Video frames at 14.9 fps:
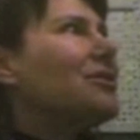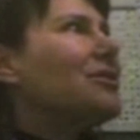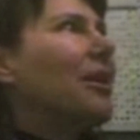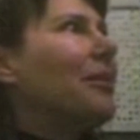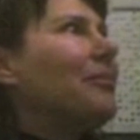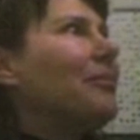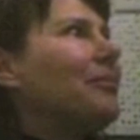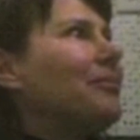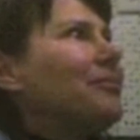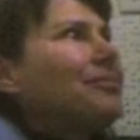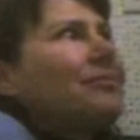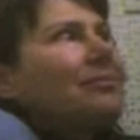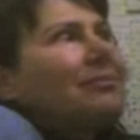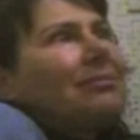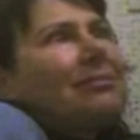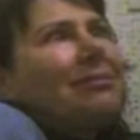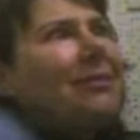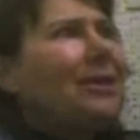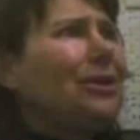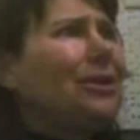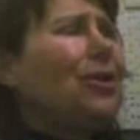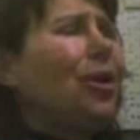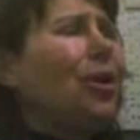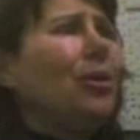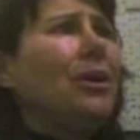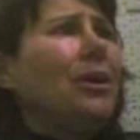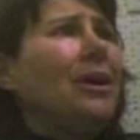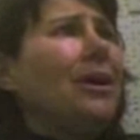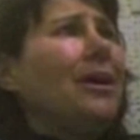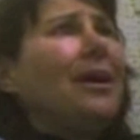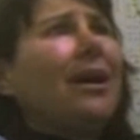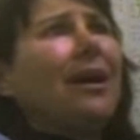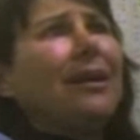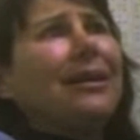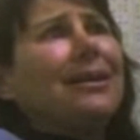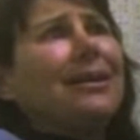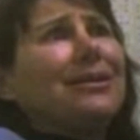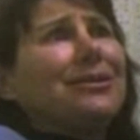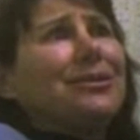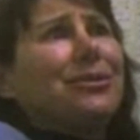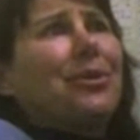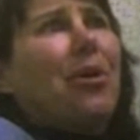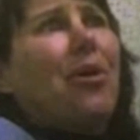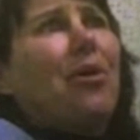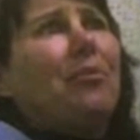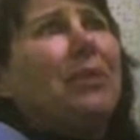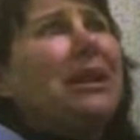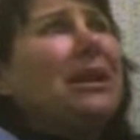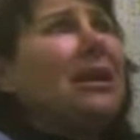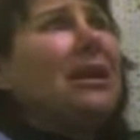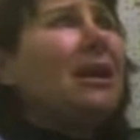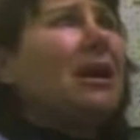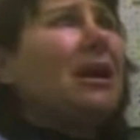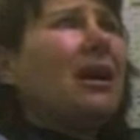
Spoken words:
You know, he'd still call me.